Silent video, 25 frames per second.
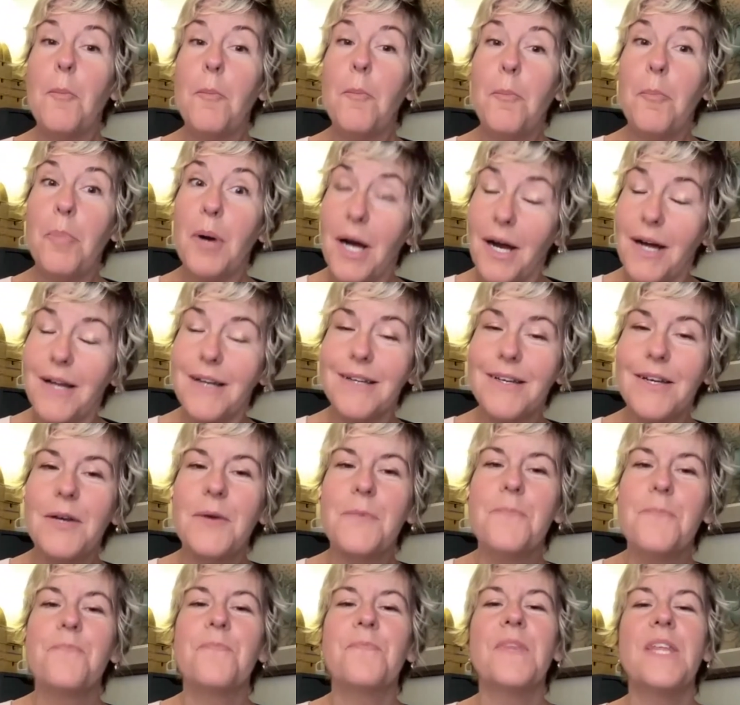But
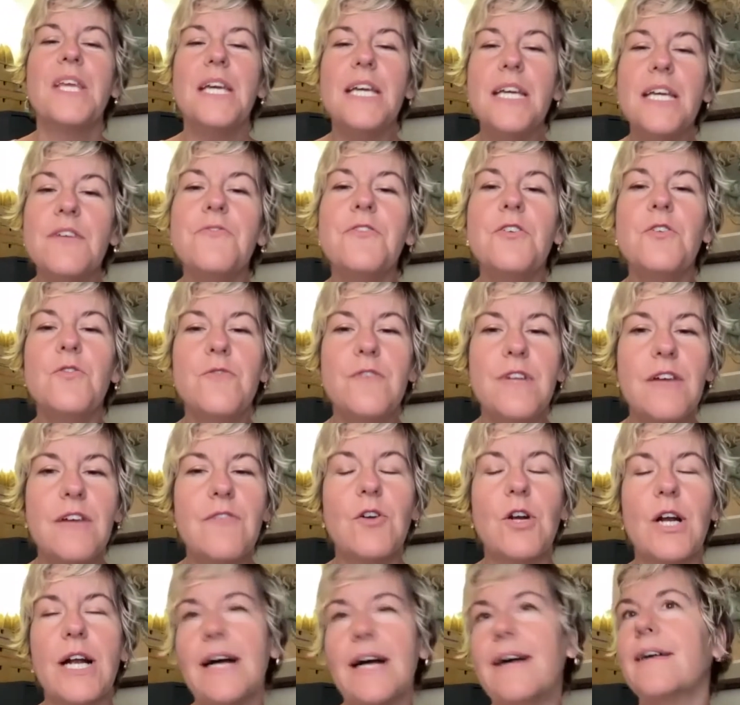if you've
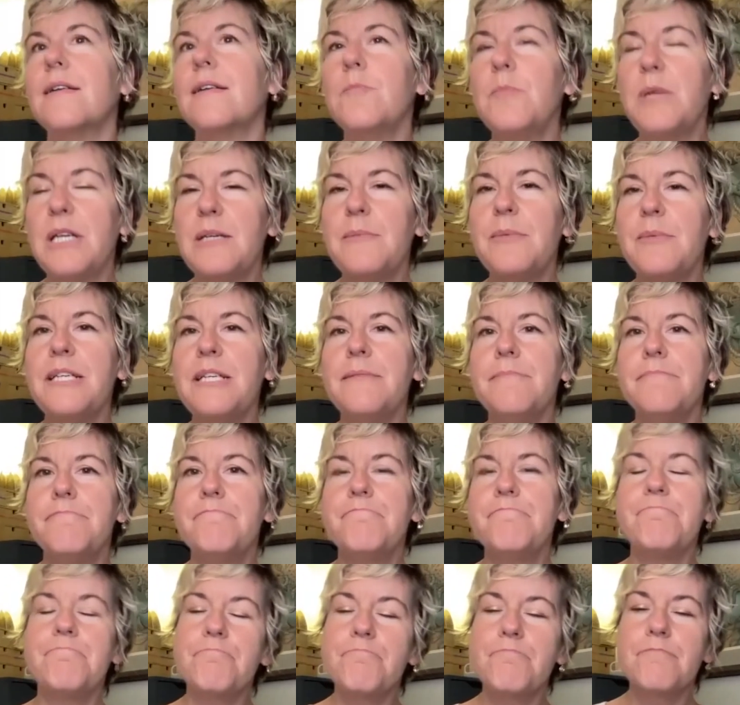never had a baby,
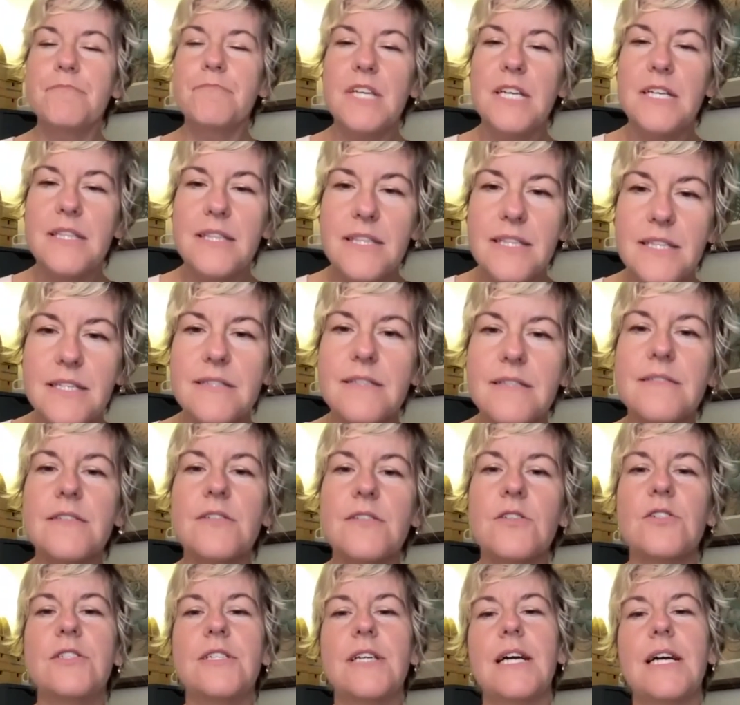this is a
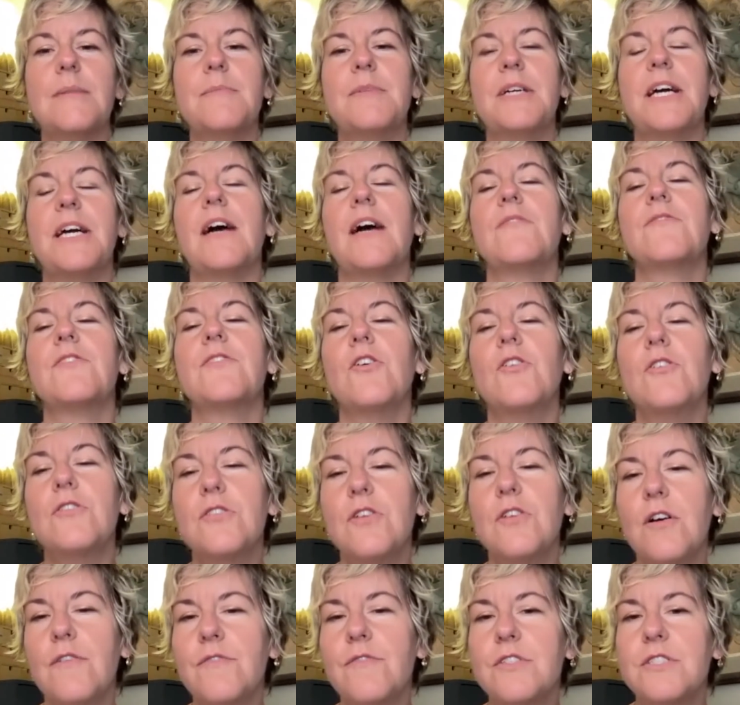good time to have
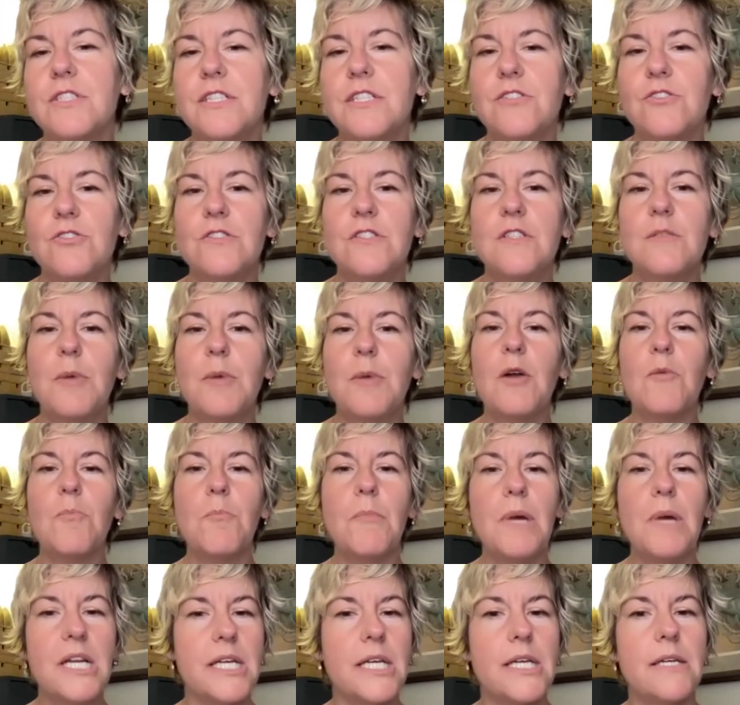hard conversations about
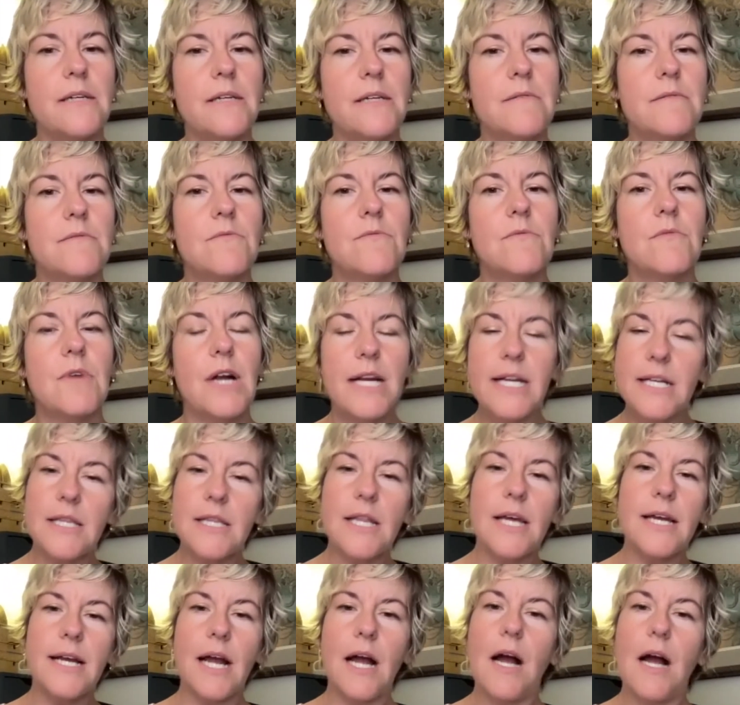money, right?
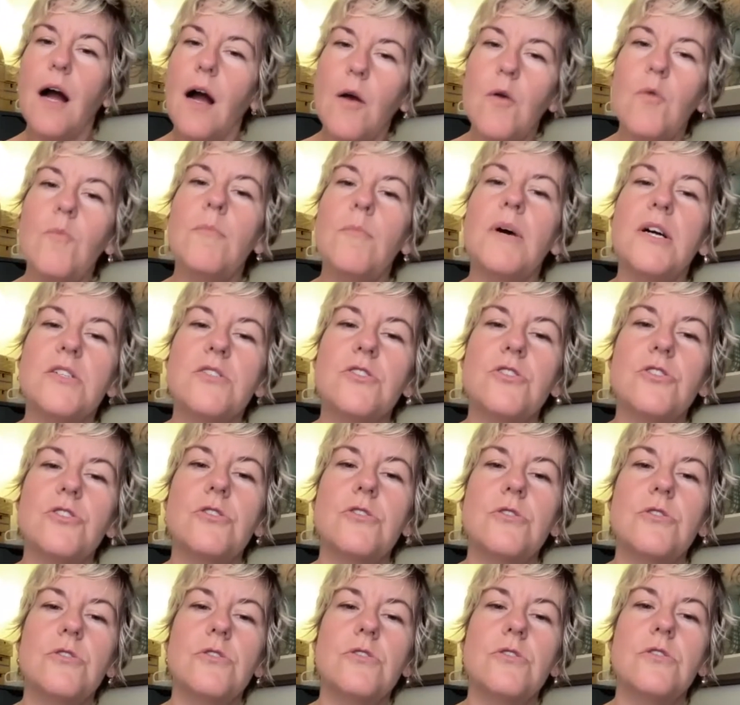Like how
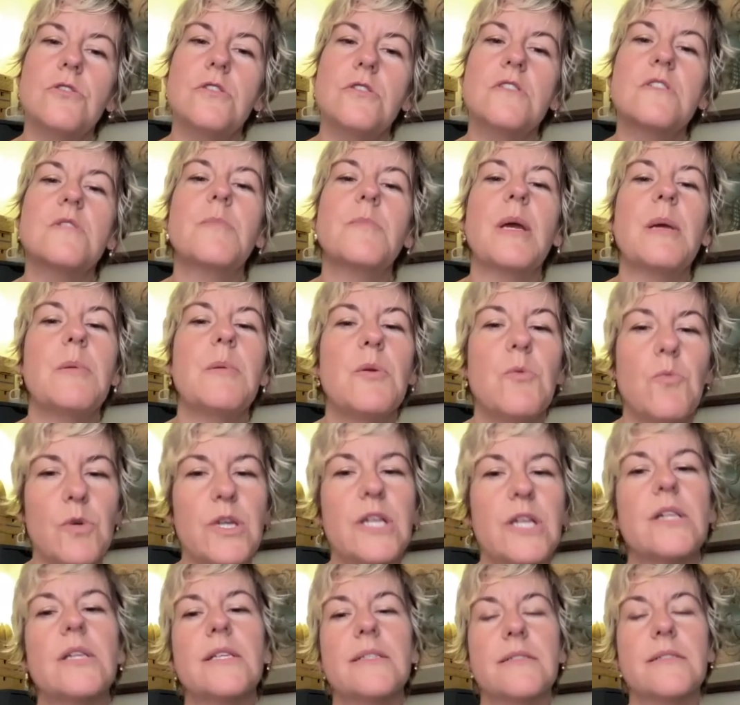much does a baby
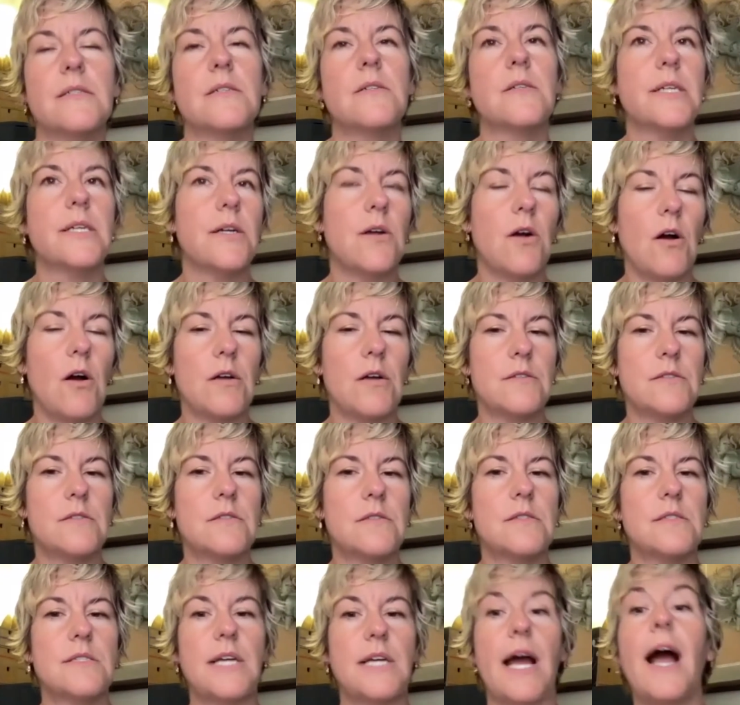realistically
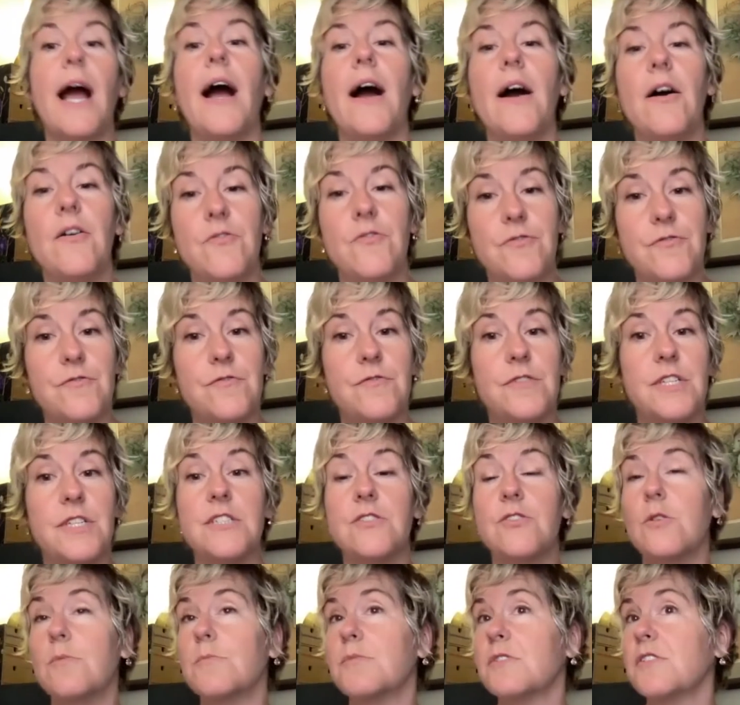cost to have
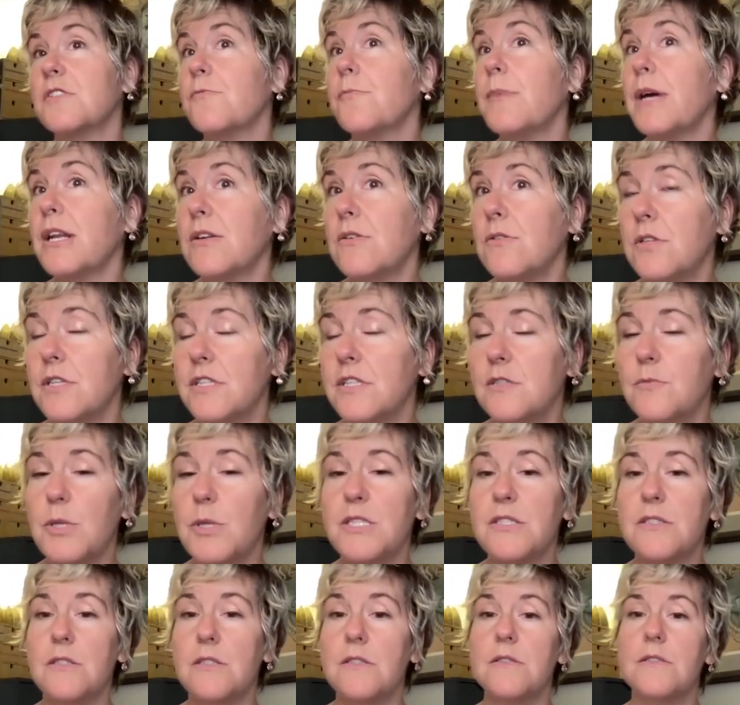in terms of medical
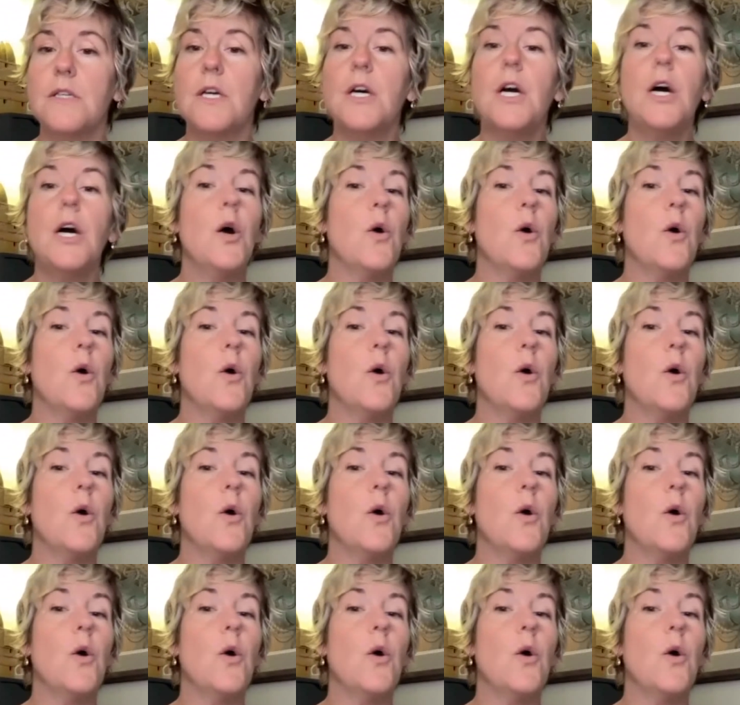expenses?